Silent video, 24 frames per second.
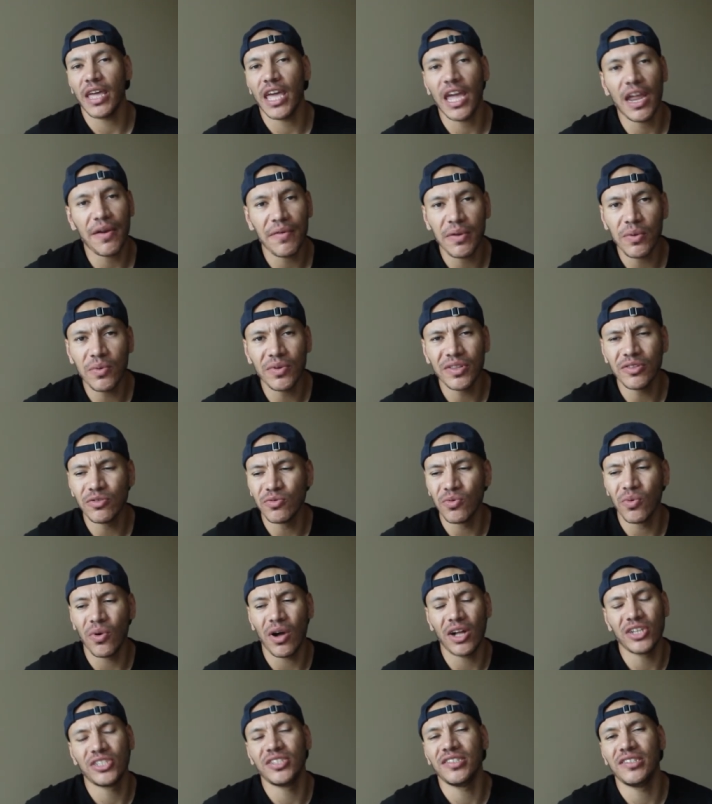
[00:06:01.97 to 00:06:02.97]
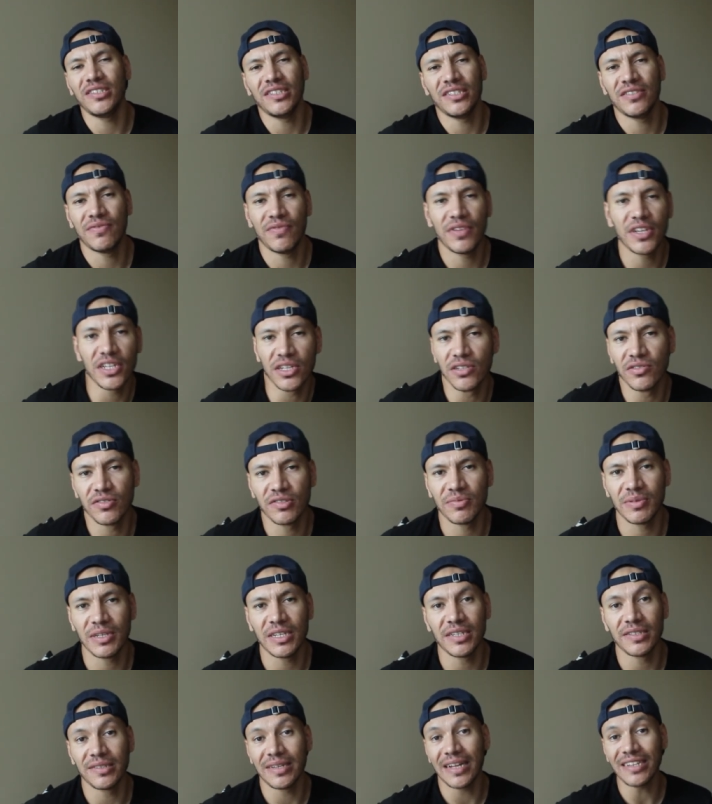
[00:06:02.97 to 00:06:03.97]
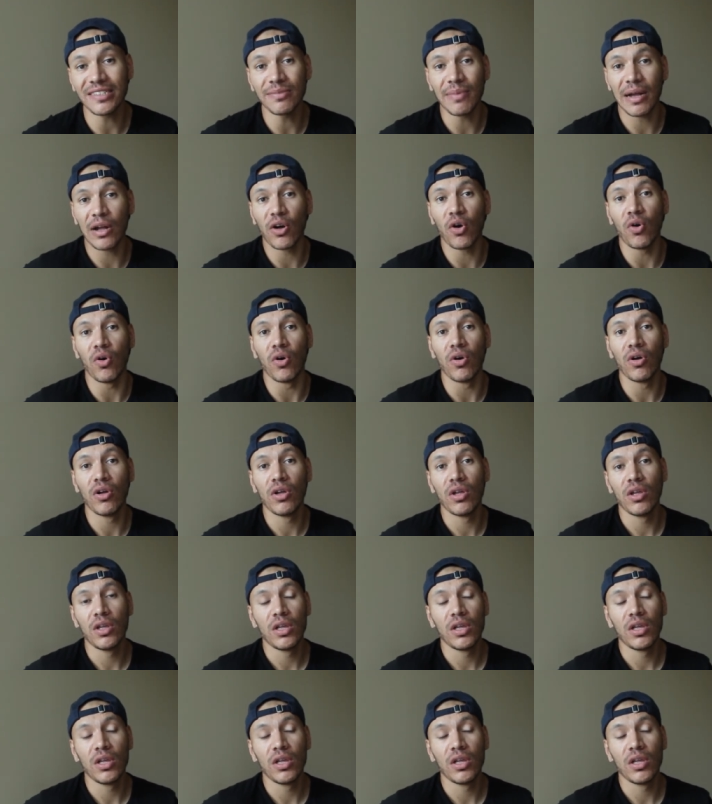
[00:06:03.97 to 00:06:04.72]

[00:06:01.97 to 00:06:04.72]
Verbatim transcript: everyone who watches these videos because that's my goal.